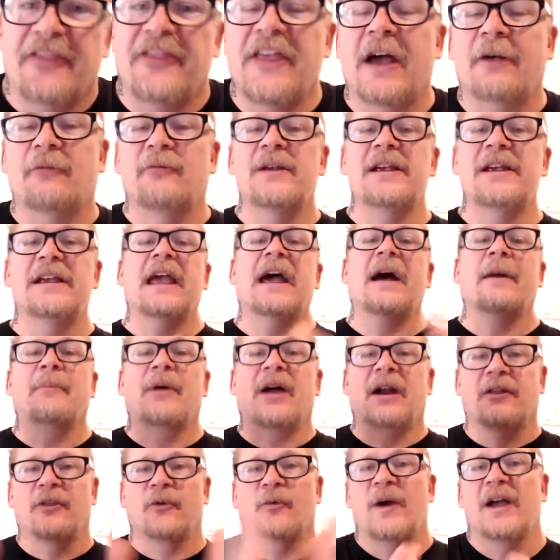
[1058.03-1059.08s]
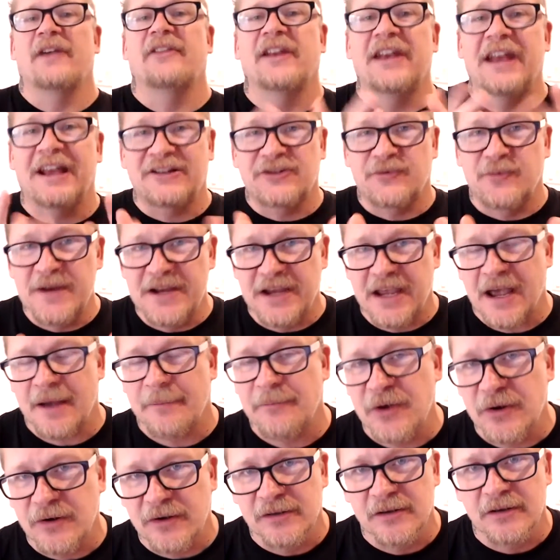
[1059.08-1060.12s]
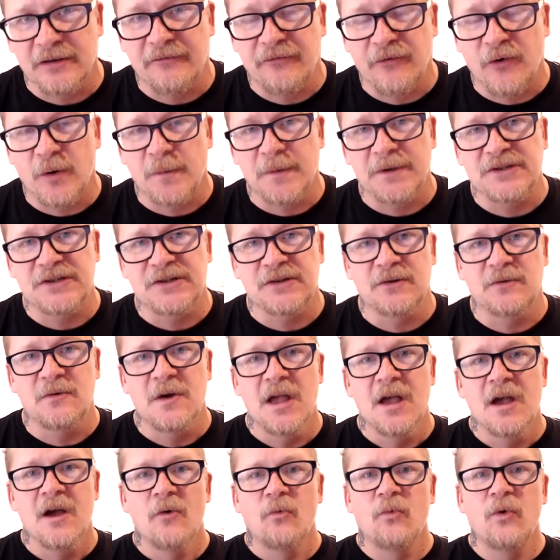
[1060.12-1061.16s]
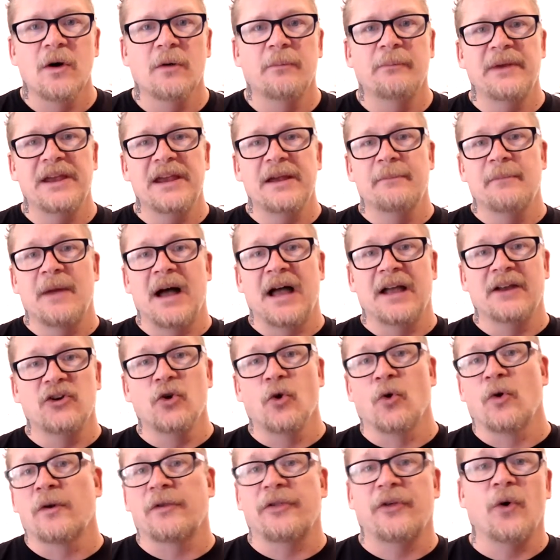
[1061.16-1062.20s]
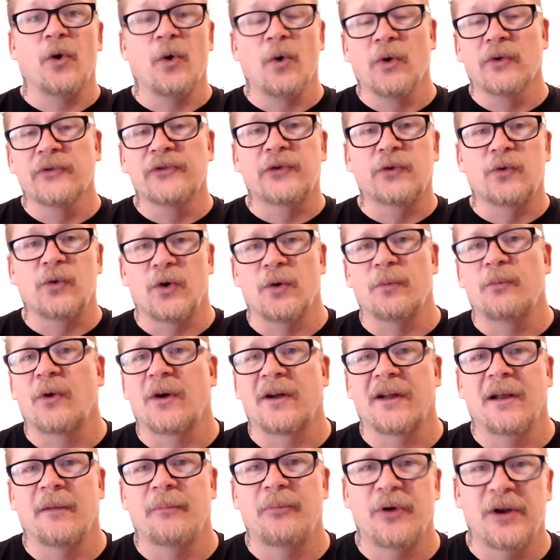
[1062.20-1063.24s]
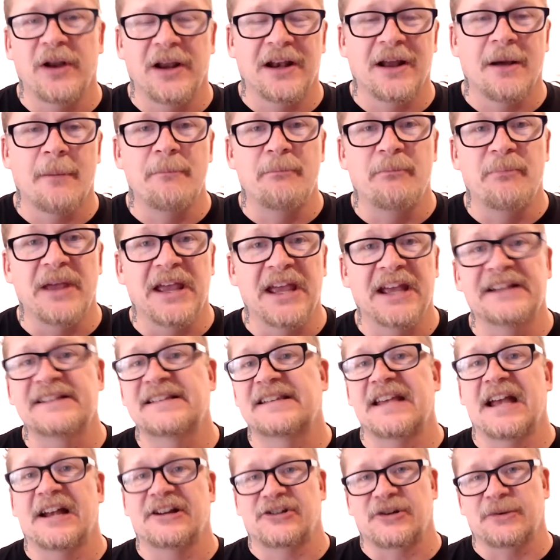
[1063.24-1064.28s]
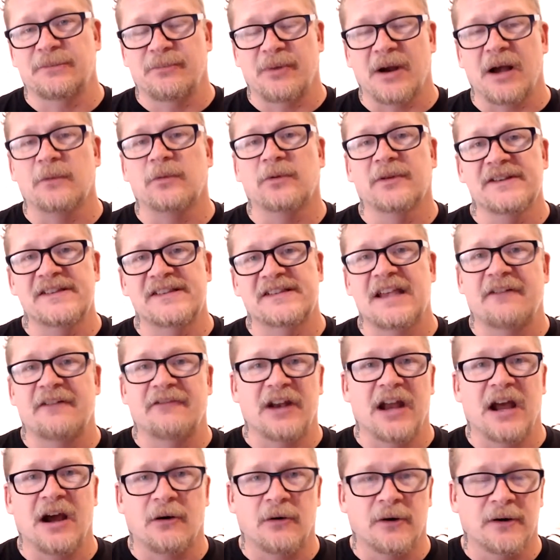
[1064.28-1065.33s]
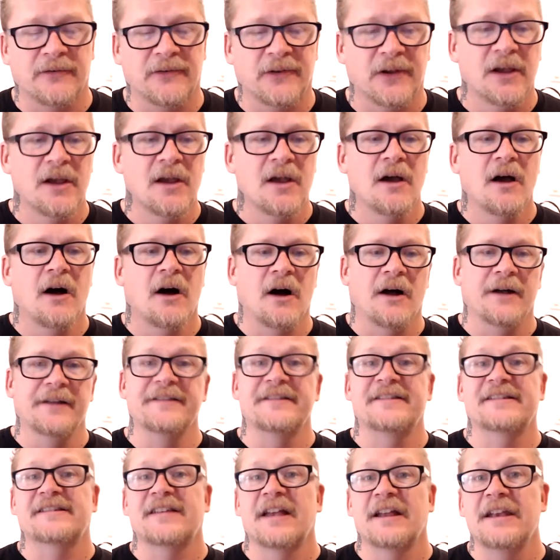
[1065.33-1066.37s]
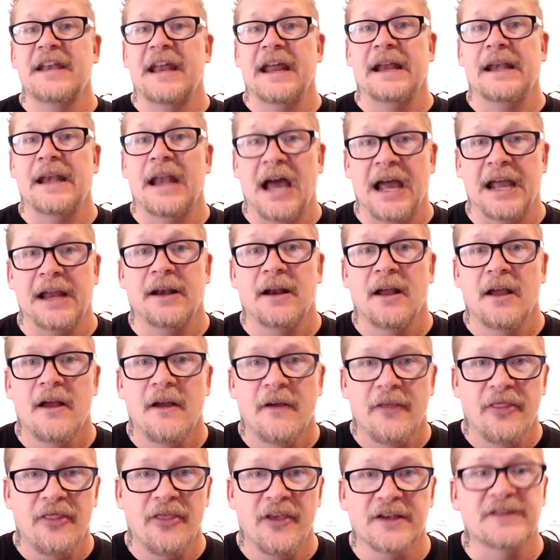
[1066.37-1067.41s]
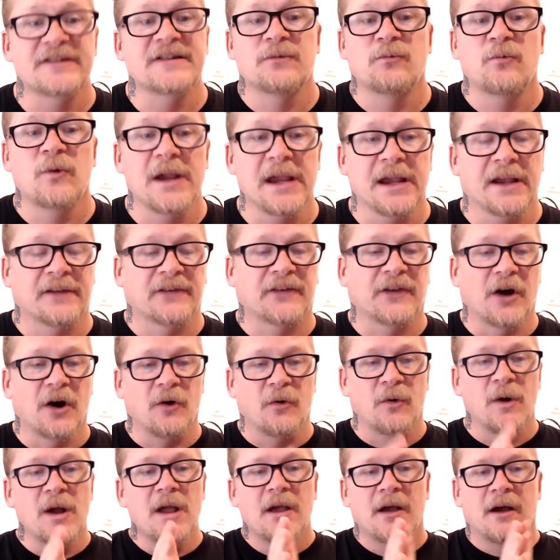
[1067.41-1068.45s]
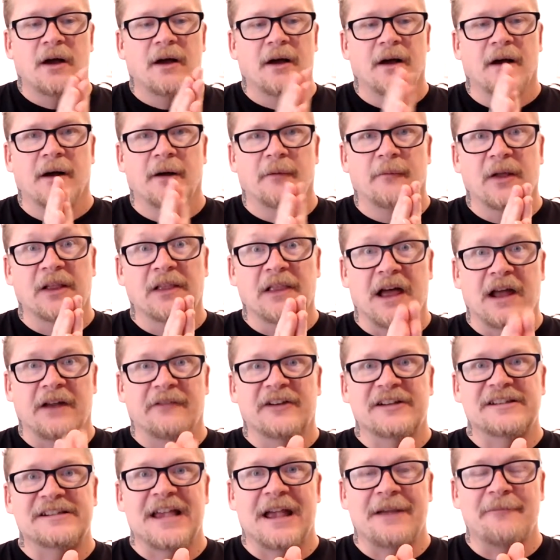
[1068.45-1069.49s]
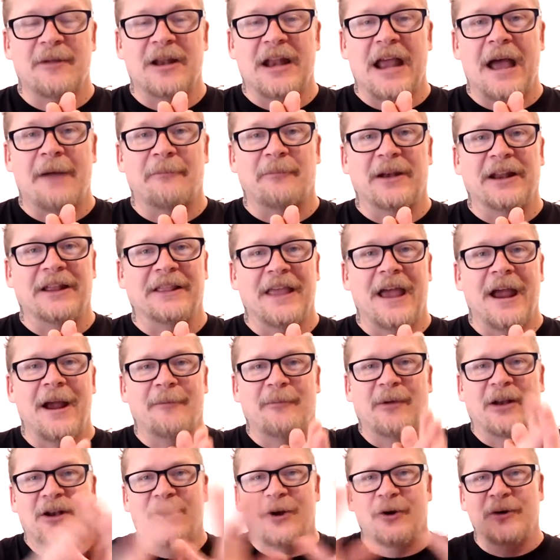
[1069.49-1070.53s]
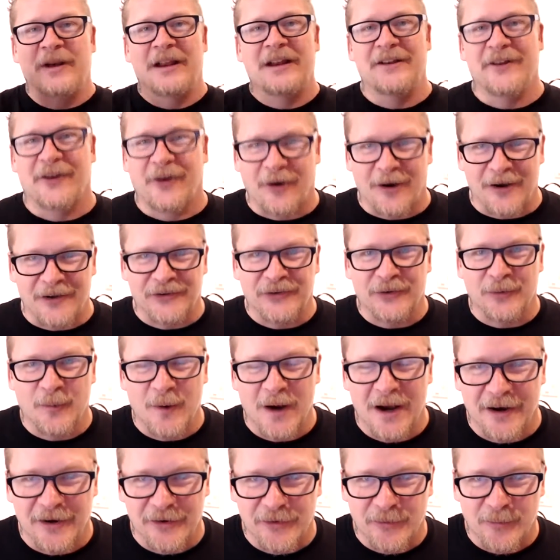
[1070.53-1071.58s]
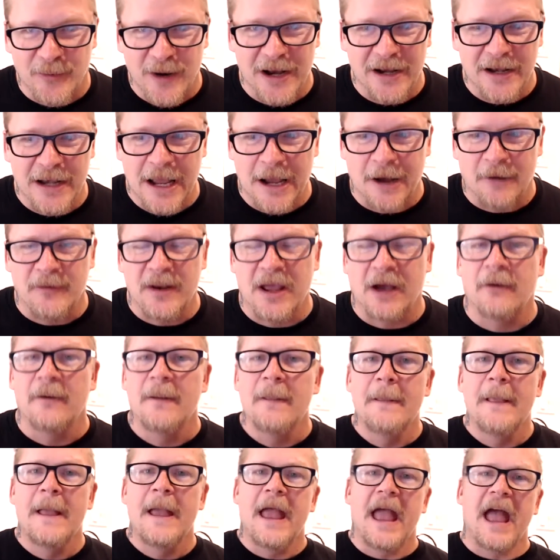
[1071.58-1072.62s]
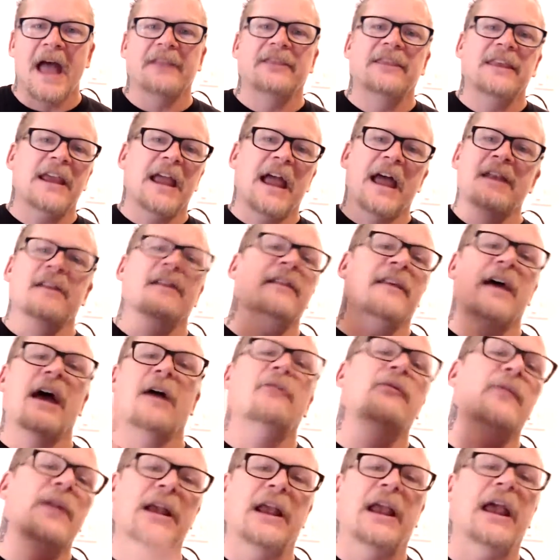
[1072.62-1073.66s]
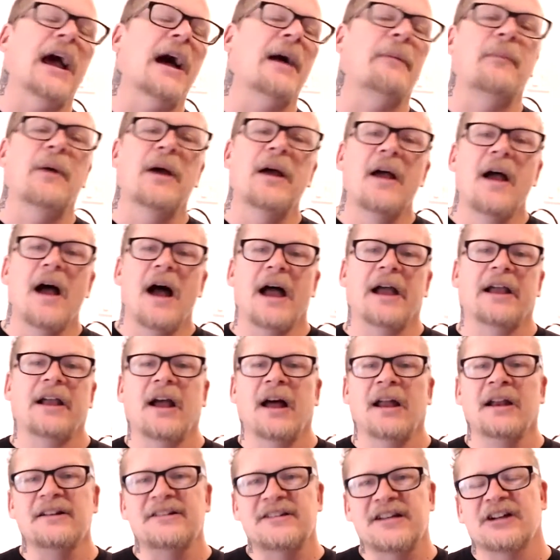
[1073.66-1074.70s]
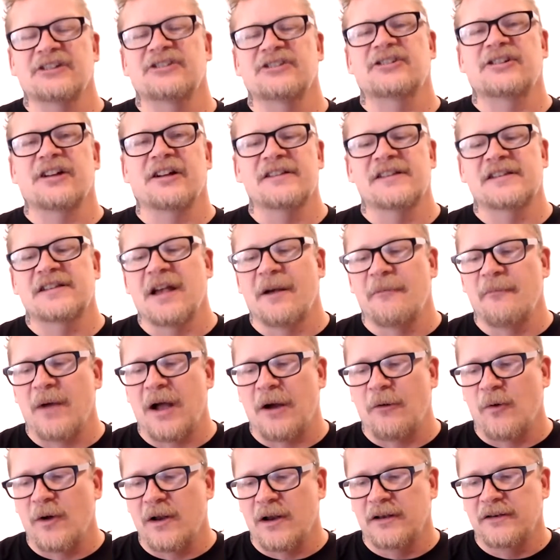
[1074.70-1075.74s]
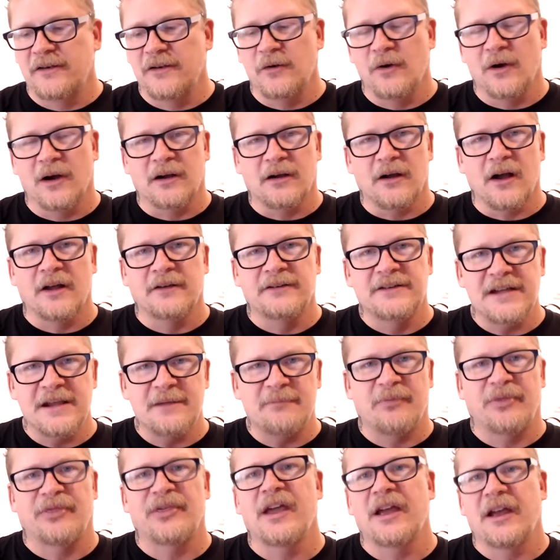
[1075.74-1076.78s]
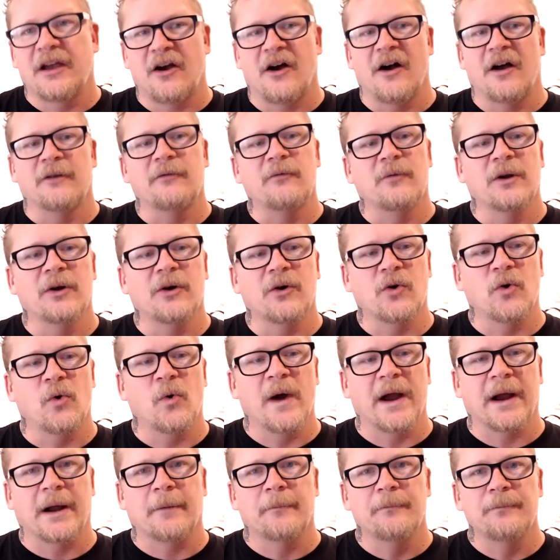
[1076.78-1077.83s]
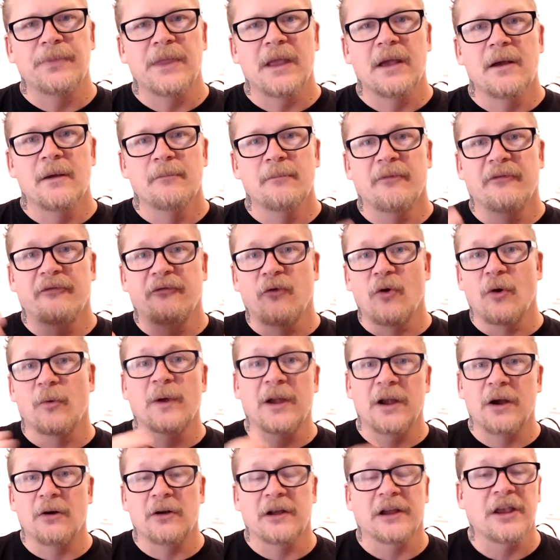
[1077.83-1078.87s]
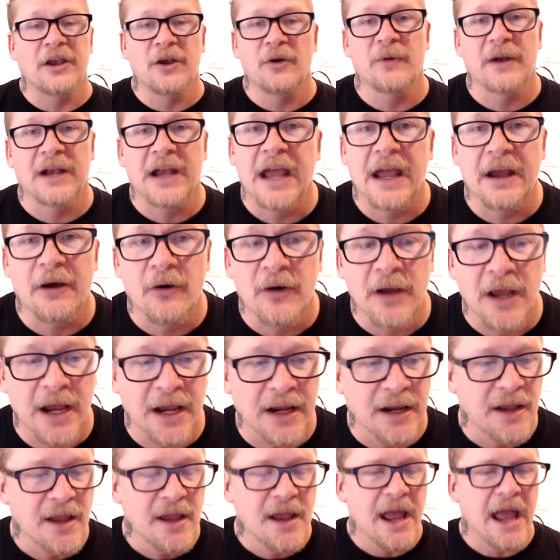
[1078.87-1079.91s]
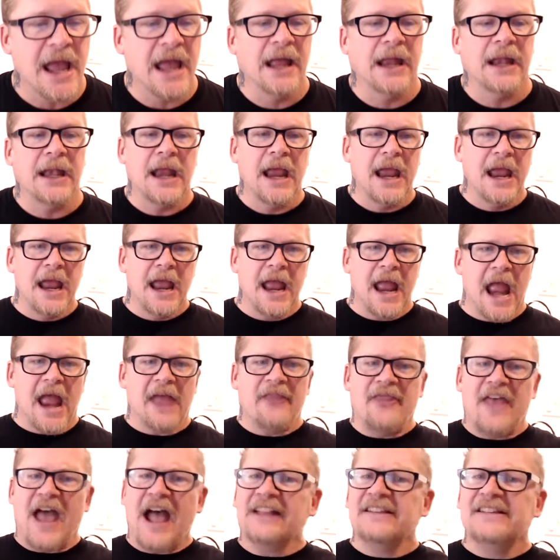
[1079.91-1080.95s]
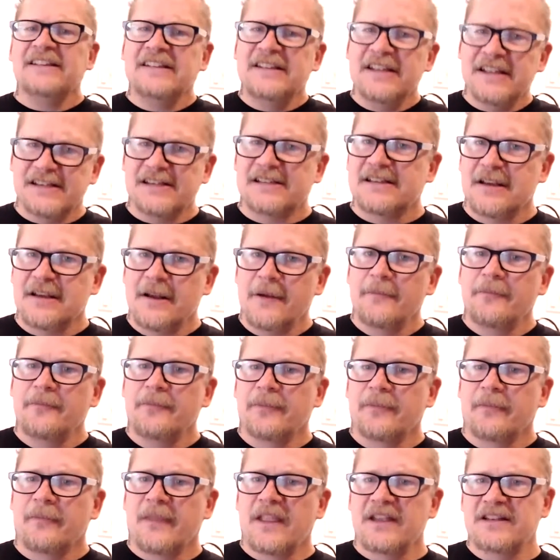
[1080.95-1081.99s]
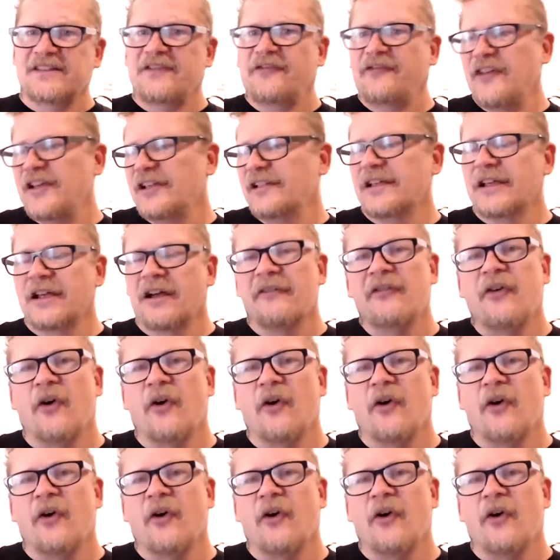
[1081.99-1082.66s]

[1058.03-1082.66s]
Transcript: that recap out of the way. The next recap you can look forward to will be my North Holds group. We're going to put in a big session, probably seven hours on Sunday night this week. So um, a lot of excitement happening there, but no need to cross the wires right now. Now, at the end of that recap, I kind of touched on something I want to do a, a deep think on real quick before we go to Q and A, okay? And and that's this this feeling of,